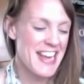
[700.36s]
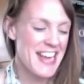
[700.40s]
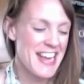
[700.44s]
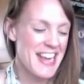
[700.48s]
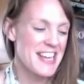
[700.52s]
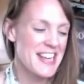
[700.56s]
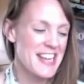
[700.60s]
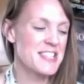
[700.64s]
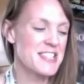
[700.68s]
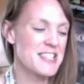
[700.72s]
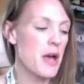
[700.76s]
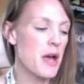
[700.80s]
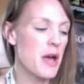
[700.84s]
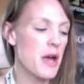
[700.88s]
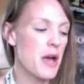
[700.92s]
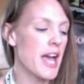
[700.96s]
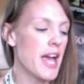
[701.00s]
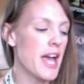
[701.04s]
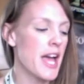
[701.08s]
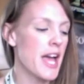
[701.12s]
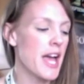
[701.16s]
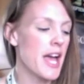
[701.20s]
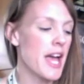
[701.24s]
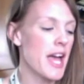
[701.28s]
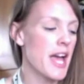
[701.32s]
So
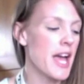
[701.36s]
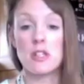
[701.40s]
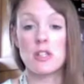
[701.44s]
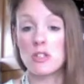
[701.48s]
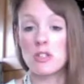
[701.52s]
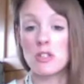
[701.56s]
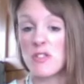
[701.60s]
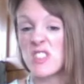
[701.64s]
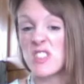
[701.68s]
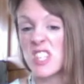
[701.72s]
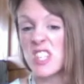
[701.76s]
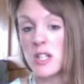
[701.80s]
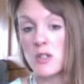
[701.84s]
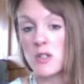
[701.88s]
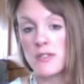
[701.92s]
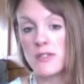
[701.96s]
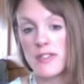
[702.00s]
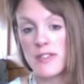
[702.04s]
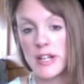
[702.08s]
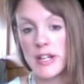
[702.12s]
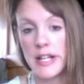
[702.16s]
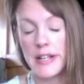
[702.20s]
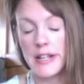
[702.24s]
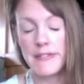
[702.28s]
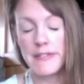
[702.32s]
yeah, this was obviously used for
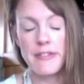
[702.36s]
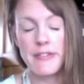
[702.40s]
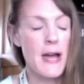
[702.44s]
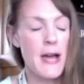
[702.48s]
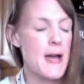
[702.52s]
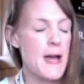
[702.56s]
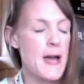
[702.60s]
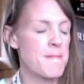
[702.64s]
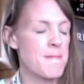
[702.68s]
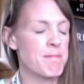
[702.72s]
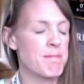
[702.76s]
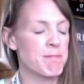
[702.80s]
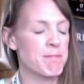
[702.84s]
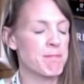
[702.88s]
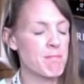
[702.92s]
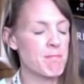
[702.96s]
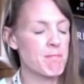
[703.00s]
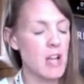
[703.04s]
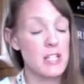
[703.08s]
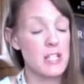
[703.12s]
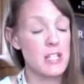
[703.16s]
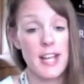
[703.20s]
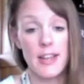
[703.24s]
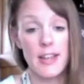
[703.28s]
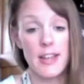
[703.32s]
kind of
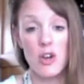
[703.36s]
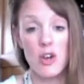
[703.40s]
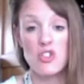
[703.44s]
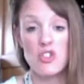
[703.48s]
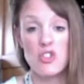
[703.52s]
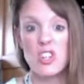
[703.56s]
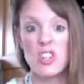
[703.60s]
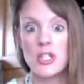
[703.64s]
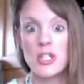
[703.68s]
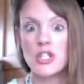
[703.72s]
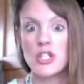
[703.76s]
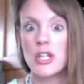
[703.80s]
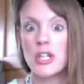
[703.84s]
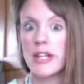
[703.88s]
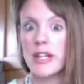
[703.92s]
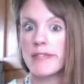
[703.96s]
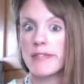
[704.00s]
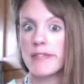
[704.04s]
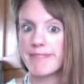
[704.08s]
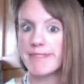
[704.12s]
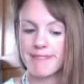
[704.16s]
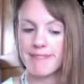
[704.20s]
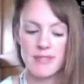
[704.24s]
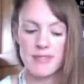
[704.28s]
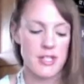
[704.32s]
Die Hard trilogy,
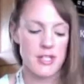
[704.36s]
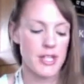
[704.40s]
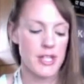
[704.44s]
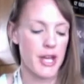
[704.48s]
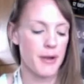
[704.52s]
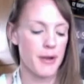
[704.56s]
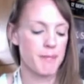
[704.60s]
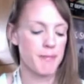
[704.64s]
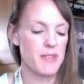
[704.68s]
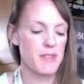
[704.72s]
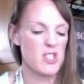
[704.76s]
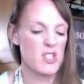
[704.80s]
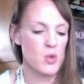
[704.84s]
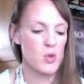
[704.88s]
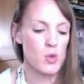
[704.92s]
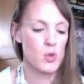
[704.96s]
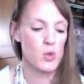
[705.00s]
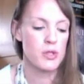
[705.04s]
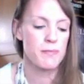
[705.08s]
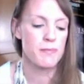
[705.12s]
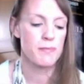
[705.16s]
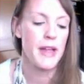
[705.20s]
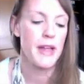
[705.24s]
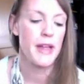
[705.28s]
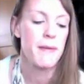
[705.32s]
so it's
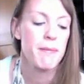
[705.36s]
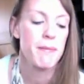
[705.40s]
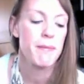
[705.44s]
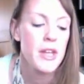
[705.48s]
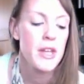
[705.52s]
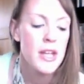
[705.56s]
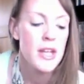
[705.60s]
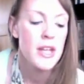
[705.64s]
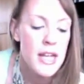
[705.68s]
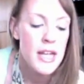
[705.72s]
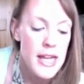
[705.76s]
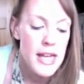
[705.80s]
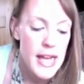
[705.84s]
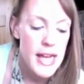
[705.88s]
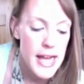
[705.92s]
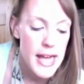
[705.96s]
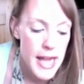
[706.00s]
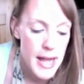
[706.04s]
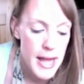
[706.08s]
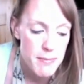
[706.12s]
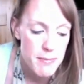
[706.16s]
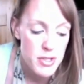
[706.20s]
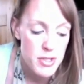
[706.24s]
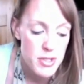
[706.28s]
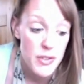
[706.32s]
awesome
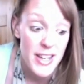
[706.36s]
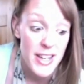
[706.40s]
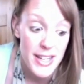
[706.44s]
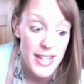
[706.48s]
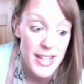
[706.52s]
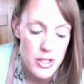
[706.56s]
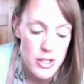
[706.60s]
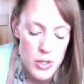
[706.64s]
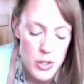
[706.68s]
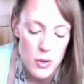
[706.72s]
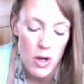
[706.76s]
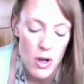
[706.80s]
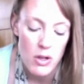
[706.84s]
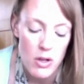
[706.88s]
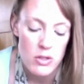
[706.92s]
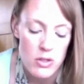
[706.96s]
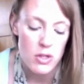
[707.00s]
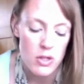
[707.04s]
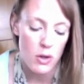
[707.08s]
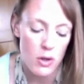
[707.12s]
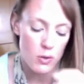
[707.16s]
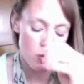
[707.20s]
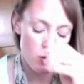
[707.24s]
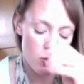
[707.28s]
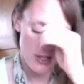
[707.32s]
there. So the next two
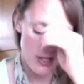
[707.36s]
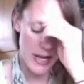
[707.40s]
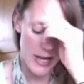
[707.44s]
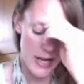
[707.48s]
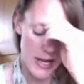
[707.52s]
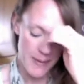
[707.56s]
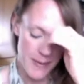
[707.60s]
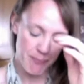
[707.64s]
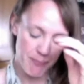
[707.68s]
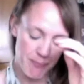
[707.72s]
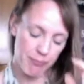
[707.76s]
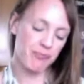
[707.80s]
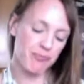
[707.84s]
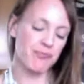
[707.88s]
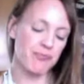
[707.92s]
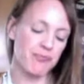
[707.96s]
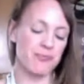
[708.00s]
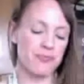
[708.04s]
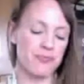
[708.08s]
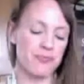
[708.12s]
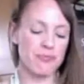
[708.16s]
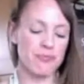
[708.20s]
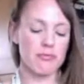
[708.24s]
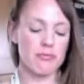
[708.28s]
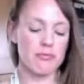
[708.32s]
consoles,
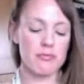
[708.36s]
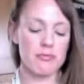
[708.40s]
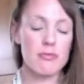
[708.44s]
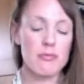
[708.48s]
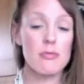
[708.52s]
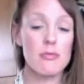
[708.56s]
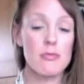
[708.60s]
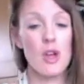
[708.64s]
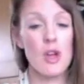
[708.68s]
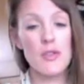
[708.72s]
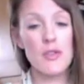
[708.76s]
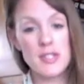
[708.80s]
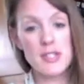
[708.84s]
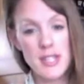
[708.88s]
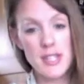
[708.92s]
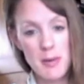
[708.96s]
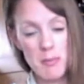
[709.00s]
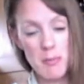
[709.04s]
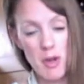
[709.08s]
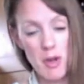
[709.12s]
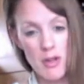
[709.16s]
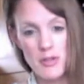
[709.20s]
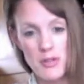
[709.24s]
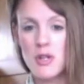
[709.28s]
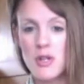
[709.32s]
the same
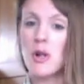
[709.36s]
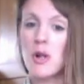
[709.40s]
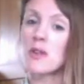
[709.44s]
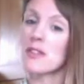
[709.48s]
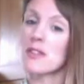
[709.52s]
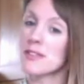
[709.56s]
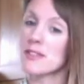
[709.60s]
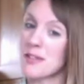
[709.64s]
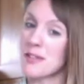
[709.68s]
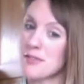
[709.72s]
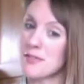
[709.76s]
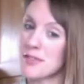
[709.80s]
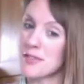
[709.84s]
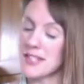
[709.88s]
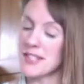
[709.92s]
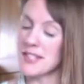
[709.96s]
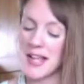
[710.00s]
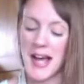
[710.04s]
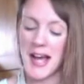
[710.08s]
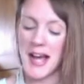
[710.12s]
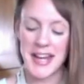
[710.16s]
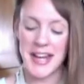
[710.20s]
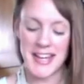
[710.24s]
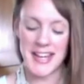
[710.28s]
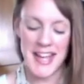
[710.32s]
console, different
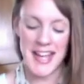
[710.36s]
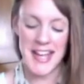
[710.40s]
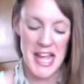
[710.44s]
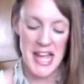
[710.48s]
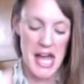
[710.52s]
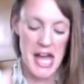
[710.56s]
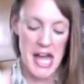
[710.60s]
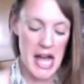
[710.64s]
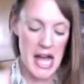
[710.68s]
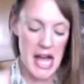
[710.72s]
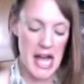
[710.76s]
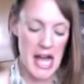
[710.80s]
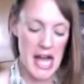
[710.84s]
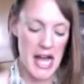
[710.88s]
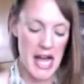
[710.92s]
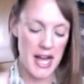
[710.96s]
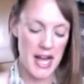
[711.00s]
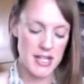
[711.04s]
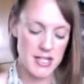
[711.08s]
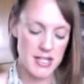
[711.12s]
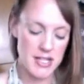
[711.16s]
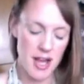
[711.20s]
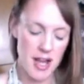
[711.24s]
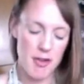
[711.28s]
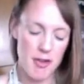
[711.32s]
design,
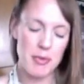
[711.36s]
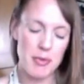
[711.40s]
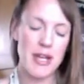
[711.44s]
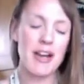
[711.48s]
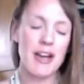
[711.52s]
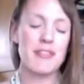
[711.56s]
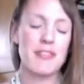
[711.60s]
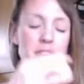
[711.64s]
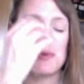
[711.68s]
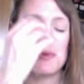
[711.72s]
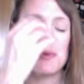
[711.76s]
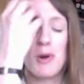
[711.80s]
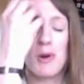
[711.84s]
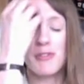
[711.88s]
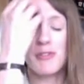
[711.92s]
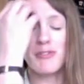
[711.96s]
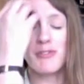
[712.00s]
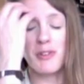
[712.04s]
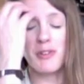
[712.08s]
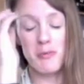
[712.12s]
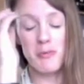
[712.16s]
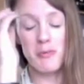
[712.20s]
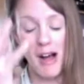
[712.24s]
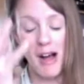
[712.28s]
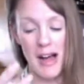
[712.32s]
and I've been after one for
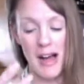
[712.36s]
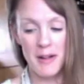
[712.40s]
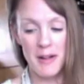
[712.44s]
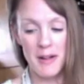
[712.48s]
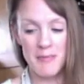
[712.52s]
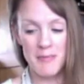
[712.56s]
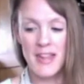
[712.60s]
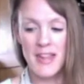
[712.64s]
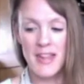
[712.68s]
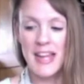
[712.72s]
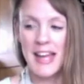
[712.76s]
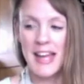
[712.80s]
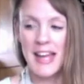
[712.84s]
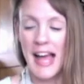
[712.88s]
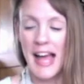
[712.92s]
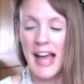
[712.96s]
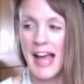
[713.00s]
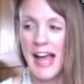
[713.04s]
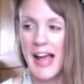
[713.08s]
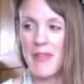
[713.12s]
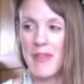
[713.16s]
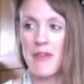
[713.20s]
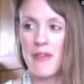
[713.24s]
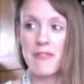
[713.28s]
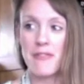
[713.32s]
a while.
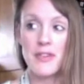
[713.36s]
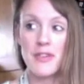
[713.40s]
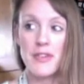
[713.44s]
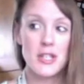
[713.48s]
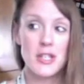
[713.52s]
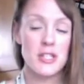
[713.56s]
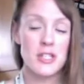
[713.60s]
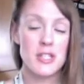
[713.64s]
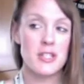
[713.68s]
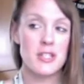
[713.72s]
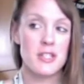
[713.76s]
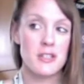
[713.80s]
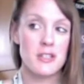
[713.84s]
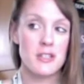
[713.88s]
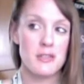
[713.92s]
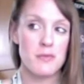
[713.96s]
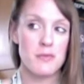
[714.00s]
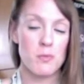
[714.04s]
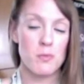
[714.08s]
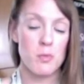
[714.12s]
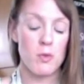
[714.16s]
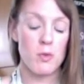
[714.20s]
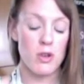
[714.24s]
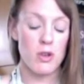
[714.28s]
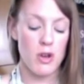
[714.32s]
And the first
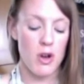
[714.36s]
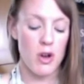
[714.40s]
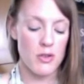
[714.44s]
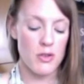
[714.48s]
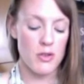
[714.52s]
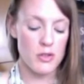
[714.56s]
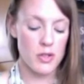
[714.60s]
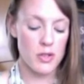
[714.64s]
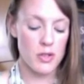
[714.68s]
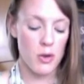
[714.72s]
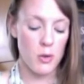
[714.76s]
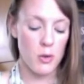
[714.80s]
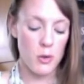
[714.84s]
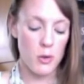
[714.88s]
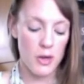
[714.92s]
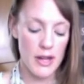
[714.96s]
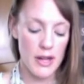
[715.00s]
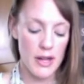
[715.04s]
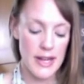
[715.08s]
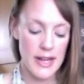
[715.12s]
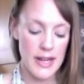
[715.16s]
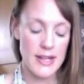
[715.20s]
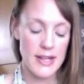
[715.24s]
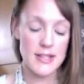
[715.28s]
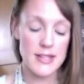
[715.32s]
console
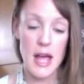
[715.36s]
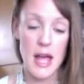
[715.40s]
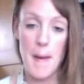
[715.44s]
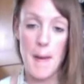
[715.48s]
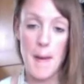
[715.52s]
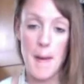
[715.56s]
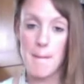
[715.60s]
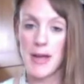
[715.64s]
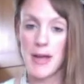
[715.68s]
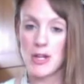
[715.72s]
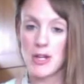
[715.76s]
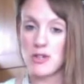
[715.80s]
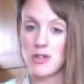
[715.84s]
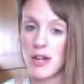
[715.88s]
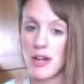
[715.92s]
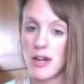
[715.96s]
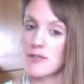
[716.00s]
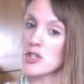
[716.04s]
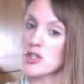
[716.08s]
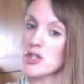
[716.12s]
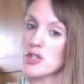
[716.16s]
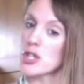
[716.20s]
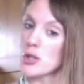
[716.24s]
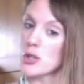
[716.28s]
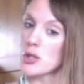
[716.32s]
is a Mega Drive
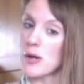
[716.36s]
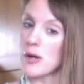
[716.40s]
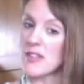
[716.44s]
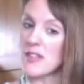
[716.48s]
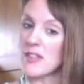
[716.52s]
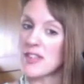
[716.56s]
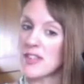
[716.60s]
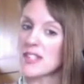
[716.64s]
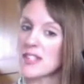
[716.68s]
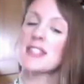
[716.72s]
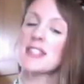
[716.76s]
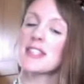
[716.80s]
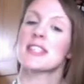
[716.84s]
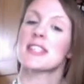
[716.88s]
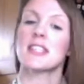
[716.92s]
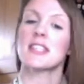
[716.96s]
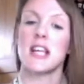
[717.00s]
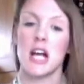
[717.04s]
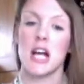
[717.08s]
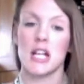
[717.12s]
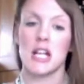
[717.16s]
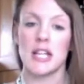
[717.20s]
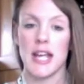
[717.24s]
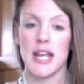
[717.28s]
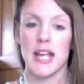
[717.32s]
2, and this is
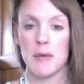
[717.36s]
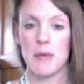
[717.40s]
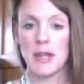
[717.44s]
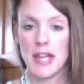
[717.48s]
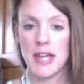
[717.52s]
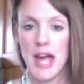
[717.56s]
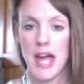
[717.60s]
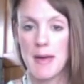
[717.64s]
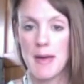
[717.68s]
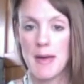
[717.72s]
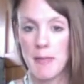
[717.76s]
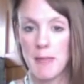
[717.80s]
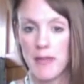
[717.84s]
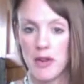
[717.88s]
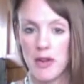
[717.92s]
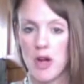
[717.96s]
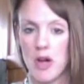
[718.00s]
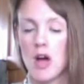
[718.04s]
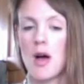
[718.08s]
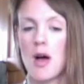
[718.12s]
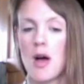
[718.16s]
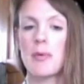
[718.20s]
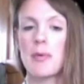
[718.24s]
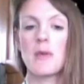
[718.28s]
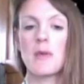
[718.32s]
exactly how it came at the
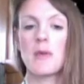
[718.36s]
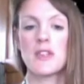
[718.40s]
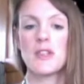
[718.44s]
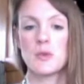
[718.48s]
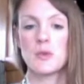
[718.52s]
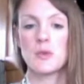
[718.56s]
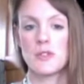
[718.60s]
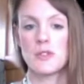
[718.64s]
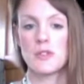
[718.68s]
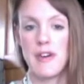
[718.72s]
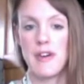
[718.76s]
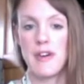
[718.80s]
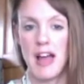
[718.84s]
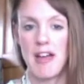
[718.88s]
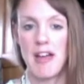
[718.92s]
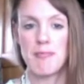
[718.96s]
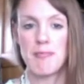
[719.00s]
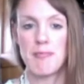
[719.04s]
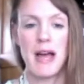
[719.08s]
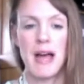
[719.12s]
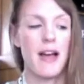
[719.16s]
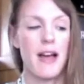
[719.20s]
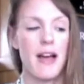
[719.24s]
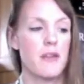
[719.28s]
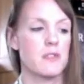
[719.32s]
car boot. This was
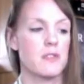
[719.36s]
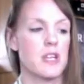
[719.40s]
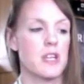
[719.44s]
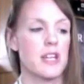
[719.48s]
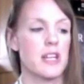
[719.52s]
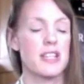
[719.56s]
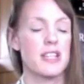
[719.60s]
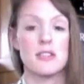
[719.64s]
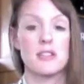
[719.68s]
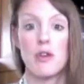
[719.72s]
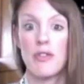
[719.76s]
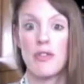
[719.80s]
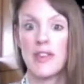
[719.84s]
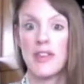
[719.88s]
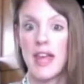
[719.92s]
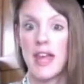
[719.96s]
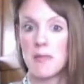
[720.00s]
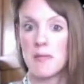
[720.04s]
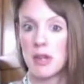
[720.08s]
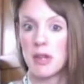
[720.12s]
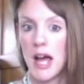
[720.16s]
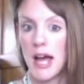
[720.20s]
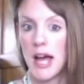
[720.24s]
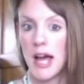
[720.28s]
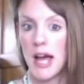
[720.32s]
£5, and it's got the game
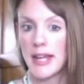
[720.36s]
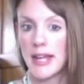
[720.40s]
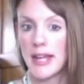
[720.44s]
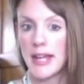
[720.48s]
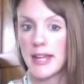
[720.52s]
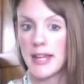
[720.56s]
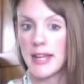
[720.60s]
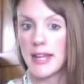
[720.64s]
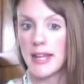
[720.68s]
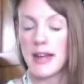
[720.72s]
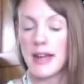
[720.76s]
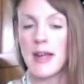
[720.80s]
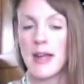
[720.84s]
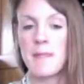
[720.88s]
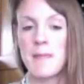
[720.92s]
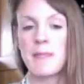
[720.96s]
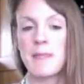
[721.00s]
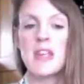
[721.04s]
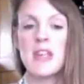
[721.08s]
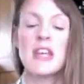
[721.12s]
Lion King in it.